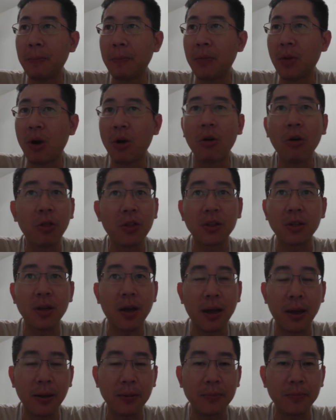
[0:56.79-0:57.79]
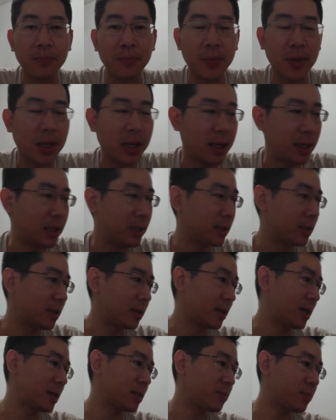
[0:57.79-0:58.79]
all the time, and
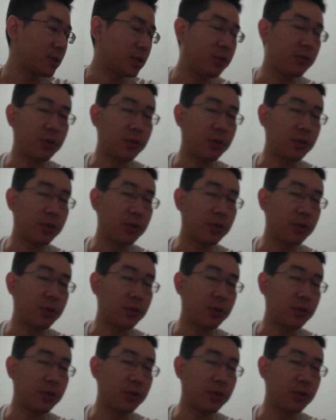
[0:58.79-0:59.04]
especially